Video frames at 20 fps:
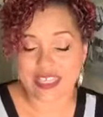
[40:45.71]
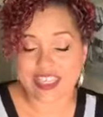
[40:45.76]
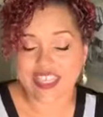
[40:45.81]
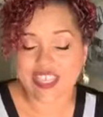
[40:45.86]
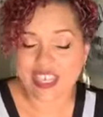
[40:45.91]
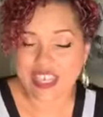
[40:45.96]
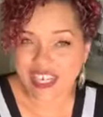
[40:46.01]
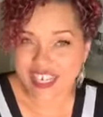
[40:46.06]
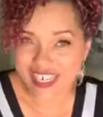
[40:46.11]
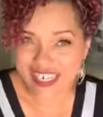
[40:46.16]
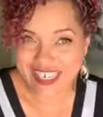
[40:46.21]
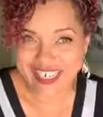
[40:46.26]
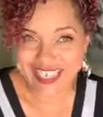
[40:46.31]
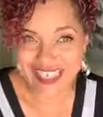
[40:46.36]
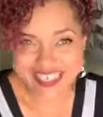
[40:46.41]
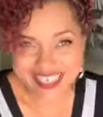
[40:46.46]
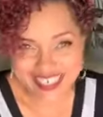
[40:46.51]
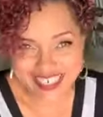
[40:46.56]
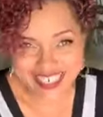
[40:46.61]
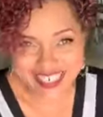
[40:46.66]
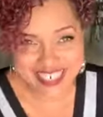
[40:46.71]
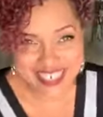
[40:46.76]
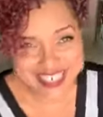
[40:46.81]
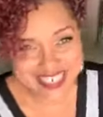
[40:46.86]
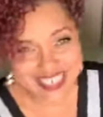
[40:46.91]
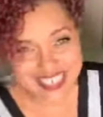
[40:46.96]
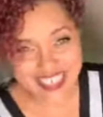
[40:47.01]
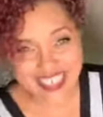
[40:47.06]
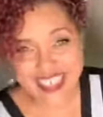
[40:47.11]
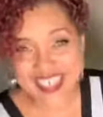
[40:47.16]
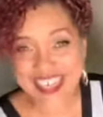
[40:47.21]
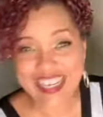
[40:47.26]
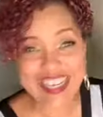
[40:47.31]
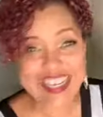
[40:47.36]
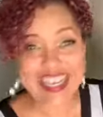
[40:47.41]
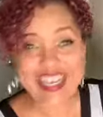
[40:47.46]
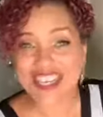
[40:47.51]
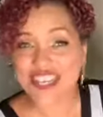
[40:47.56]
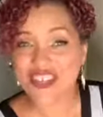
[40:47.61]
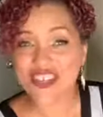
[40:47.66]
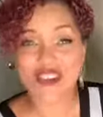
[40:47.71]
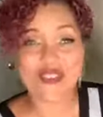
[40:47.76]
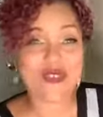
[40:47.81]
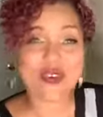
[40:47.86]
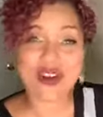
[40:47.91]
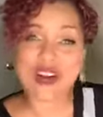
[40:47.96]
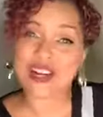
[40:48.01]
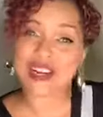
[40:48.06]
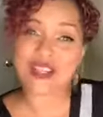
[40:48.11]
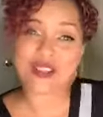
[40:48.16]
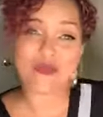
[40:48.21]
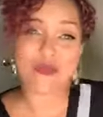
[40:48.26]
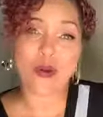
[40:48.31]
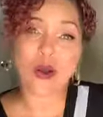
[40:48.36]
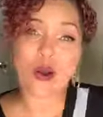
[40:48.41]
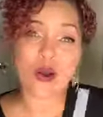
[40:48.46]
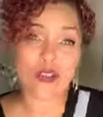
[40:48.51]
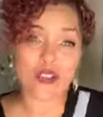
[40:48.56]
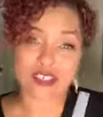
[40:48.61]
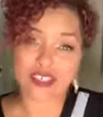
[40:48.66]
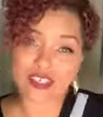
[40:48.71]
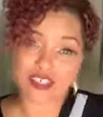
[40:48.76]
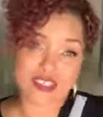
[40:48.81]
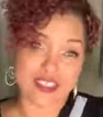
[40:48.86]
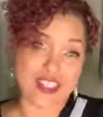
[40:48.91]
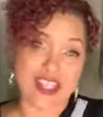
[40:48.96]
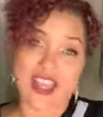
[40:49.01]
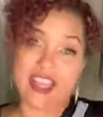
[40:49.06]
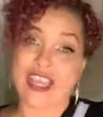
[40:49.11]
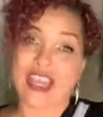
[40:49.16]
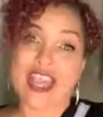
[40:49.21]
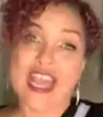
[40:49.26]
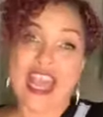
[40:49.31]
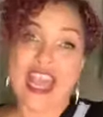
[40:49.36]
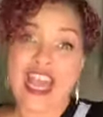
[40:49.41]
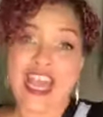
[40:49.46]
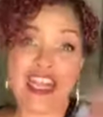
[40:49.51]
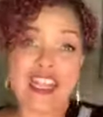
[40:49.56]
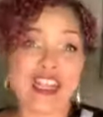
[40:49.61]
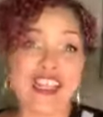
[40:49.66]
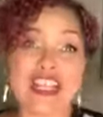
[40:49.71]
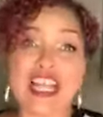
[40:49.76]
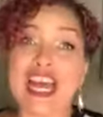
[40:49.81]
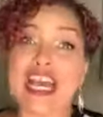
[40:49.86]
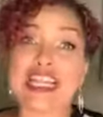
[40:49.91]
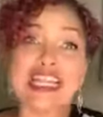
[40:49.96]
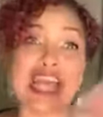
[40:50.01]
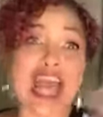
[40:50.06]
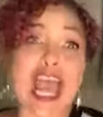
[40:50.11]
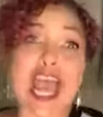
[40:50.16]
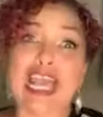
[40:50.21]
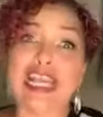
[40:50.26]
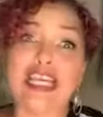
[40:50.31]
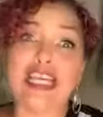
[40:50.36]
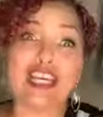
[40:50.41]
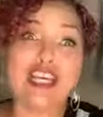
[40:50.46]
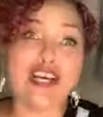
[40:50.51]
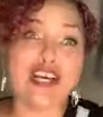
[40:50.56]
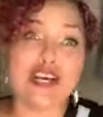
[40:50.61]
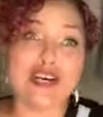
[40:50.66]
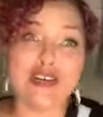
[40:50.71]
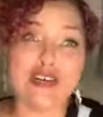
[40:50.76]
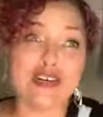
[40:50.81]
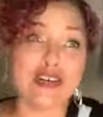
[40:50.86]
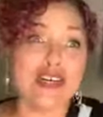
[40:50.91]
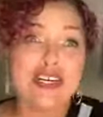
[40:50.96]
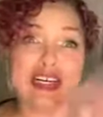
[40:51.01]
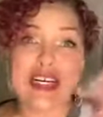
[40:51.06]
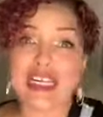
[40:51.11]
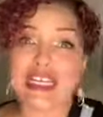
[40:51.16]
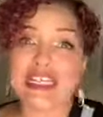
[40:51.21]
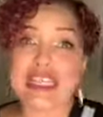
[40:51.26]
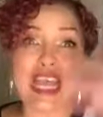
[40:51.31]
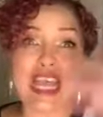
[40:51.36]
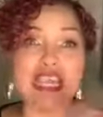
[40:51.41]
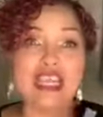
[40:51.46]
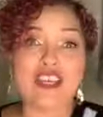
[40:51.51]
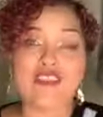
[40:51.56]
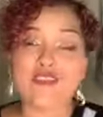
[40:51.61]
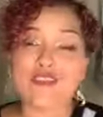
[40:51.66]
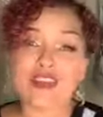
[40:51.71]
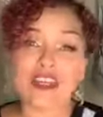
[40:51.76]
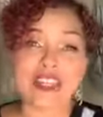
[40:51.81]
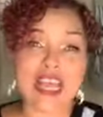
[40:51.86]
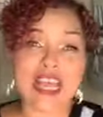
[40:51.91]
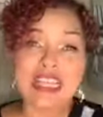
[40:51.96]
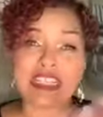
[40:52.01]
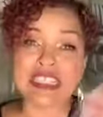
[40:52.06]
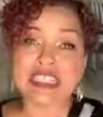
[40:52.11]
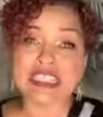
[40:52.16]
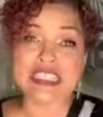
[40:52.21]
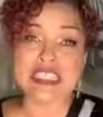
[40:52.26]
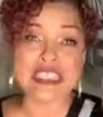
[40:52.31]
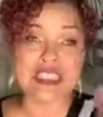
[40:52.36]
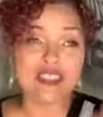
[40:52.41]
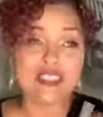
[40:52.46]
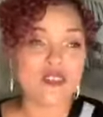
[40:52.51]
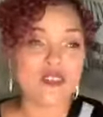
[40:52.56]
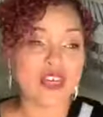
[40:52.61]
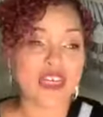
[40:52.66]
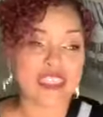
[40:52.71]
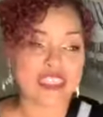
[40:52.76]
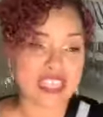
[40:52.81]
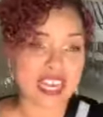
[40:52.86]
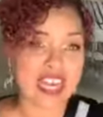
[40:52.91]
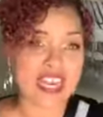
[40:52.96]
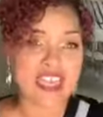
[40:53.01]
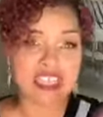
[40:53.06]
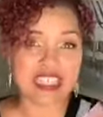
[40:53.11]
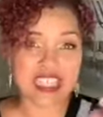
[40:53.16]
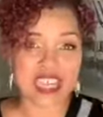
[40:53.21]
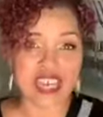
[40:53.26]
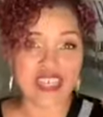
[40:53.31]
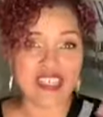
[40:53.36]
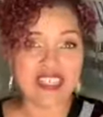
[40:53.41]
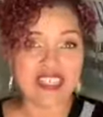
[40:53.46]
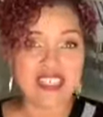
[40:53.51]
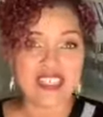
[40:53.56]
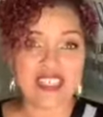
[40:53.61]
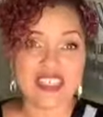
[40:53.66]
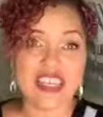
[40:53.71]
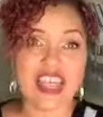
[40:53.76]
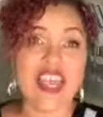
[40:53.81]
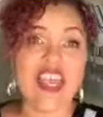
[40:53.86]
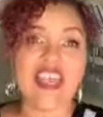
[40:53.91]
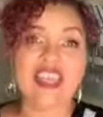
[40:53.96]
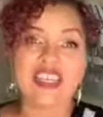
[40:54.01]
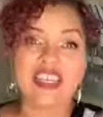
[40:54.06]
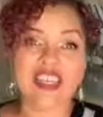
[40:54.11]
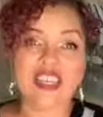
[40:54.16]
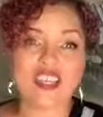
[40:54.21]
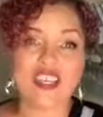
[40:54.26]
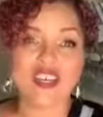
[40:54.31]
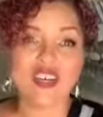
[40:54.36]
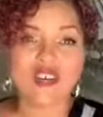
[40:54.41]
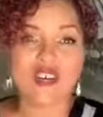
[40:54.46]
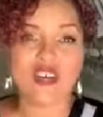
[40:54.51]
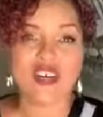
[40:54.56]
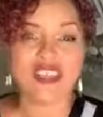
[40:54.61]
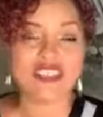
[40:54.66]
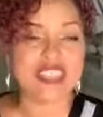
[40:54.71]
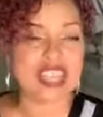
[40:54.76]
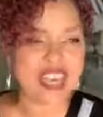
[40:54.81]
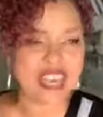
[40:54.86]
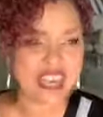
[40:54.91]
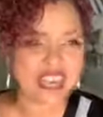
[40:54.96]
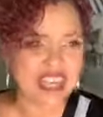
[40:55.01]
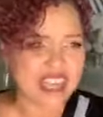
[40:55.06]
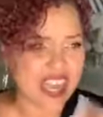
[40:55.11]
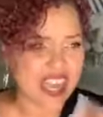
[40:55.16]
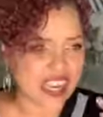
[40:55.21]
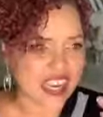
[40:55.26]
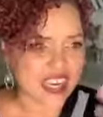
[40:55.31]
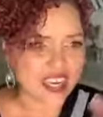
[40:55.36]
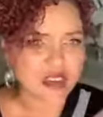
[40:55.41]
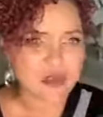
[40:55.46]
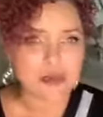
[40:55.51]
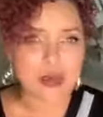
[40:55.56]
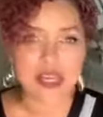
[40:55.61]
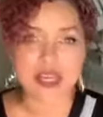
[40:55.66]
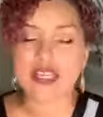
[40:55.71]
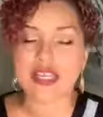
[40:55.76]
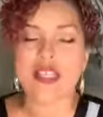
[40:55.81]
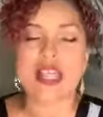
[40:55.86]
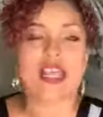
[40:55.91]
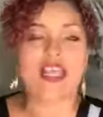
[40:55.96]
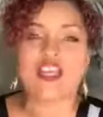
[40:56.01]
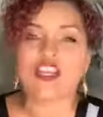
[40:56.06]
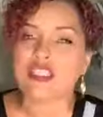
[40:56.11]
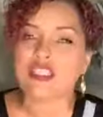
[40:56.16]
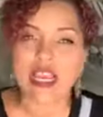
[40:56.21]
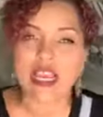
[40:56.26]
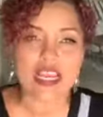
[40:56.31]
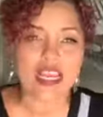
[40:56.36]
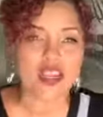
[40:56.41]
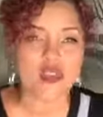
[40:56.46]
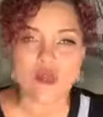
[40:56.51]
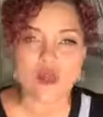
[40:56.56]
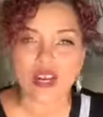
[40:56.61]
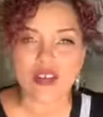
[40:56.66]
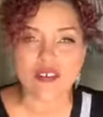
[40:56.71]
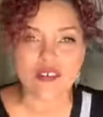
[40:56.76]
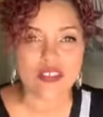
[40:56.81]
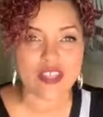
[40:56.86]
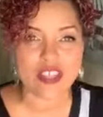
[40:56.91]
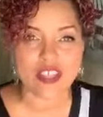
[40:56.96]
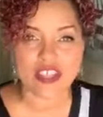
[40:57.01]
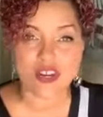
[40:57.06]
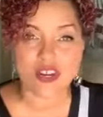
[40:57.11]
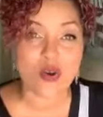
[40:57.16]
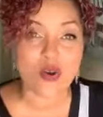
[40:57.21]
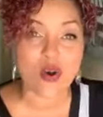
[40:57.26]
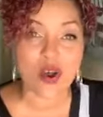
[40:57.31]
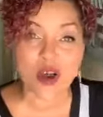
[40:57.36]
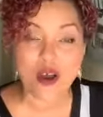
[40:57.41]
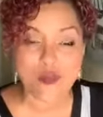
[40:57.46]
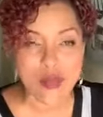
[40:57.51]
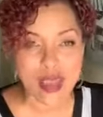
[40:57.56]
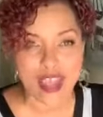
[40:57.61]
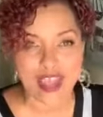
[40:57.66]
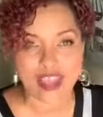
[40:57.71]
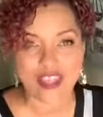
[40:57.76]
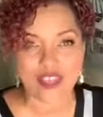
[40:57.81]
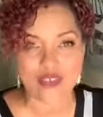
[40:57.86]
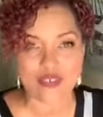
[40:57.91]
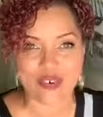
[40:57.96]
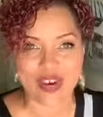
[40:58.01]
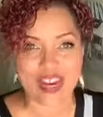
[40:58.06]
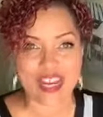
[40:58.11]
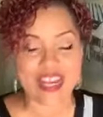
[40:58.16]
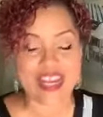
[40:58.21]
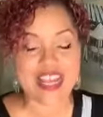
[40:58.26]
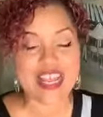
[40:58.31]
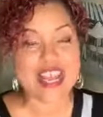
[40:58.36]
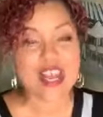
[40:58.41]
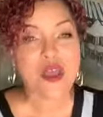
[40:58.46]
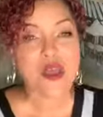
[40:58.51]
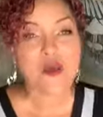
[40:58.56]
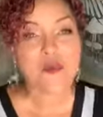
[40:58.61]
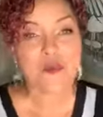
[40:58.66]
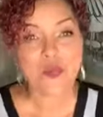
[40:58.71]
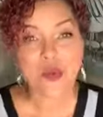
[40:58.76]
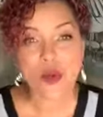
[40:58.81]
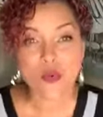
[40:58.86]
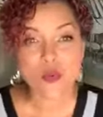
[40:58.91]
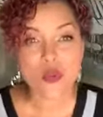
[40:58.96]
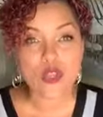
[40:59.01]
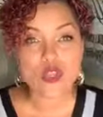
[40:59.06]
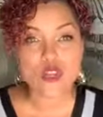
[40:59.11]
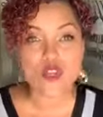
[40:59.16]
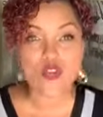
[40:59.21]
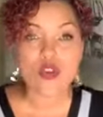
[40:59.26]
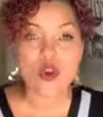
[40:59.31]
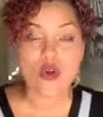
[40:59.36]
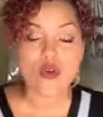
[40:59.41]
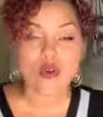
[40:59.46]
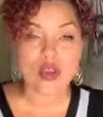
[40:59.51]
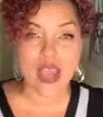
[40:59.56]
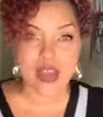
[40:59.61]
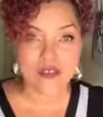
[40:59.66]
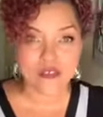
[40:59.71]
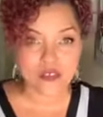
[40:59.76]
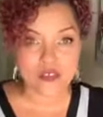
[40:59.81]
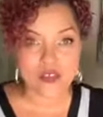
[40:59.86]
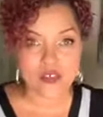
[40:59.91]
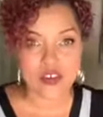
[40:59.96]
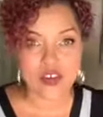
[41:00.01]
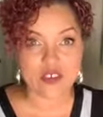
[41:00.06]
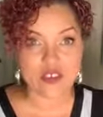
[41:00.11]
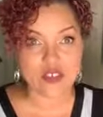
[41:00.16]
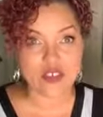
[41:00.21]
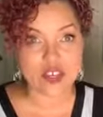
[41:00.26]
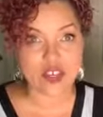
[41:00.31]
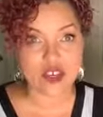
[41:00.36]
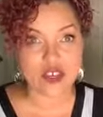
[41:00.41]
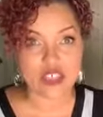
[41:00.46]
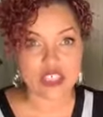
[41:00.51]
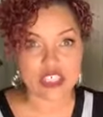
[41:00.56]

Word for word: dancer. you're working the pole and just like, and you're like, thank you. Thank you for that. Is that a dollar? Thank you. Is that Canadian money? Like you're taking whatever they throw up at you, right? But when you don't have a fear of